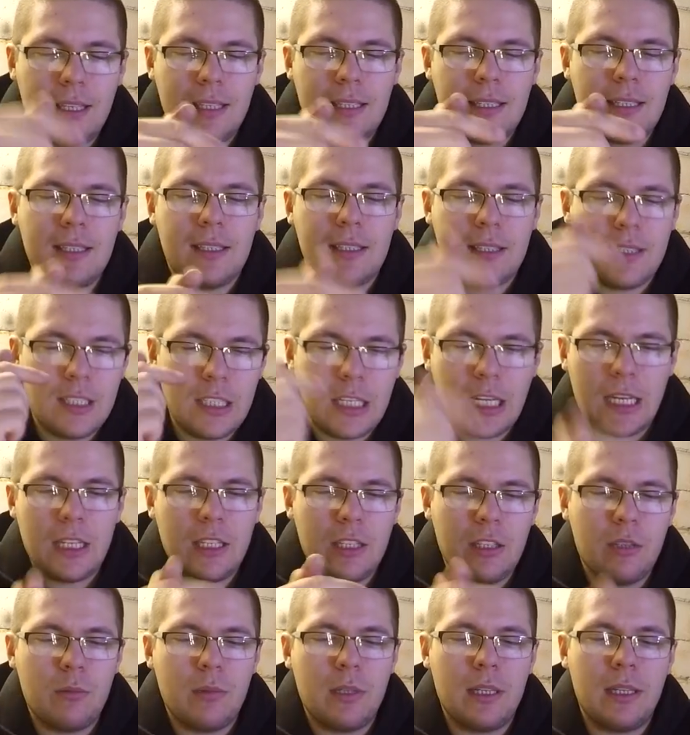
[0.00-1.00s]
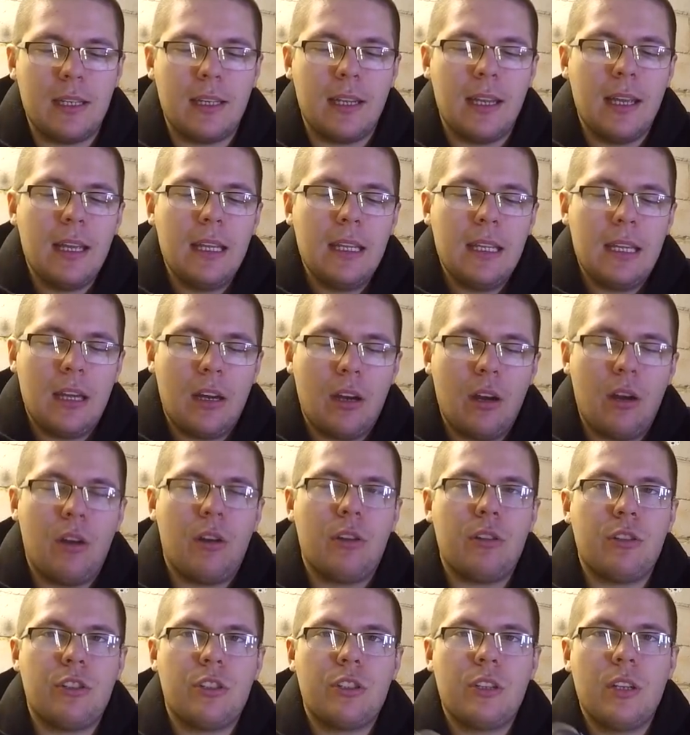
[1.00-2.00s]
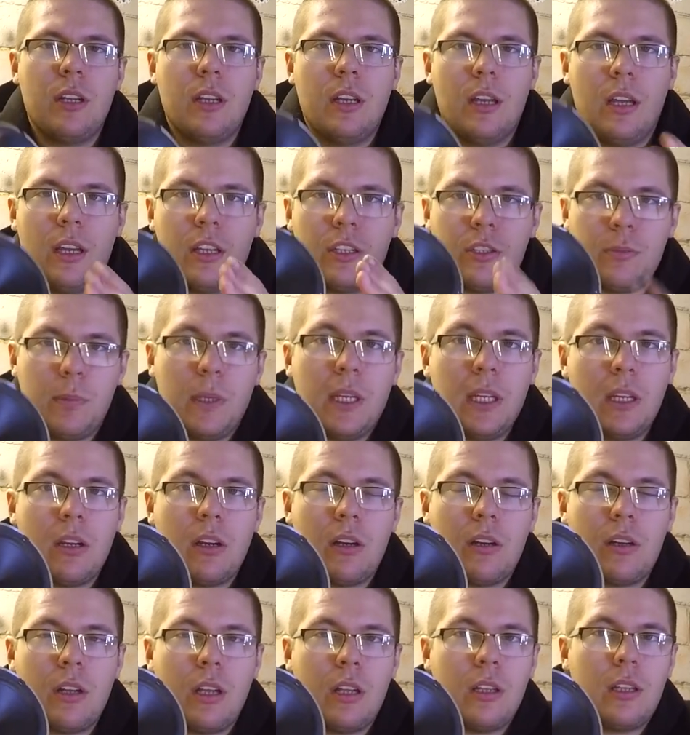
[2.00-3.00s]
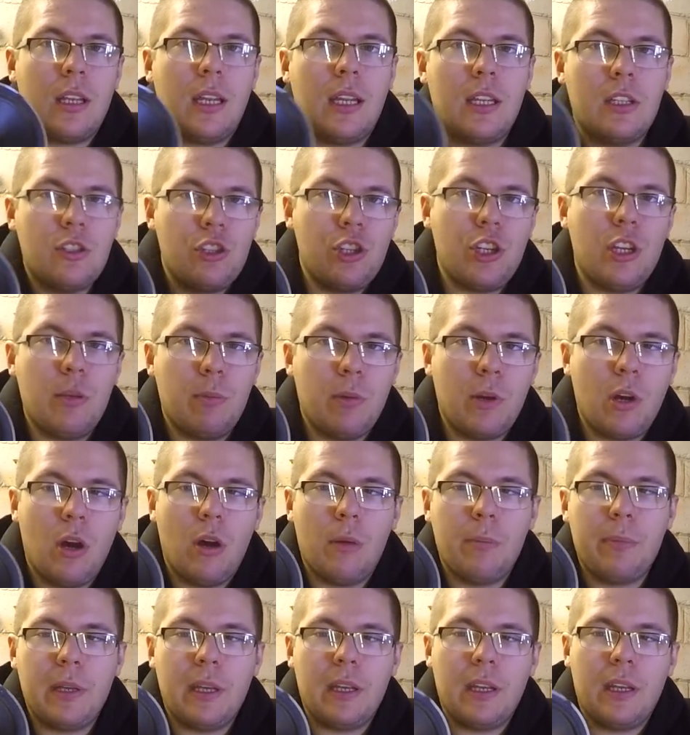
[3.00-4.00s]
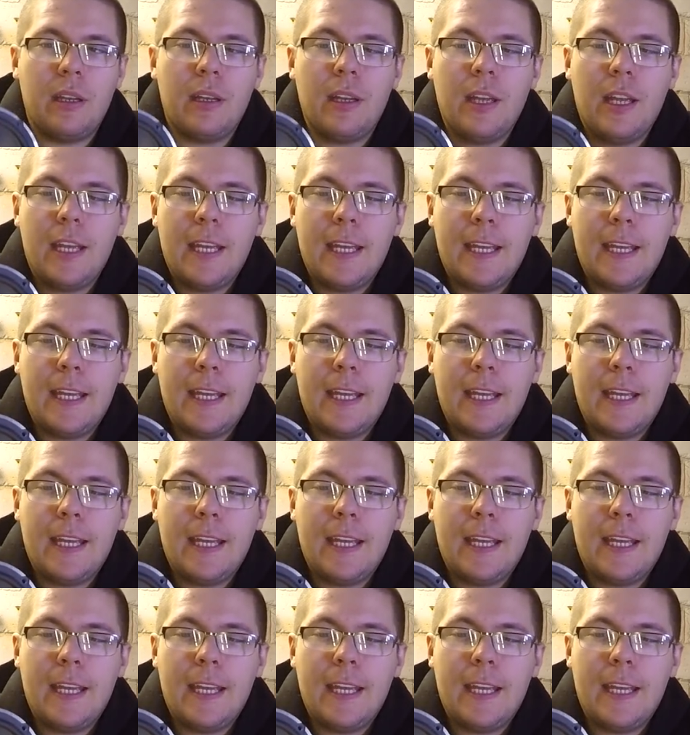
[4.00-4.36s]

is genuine Hertz speaker, not a cheap copy.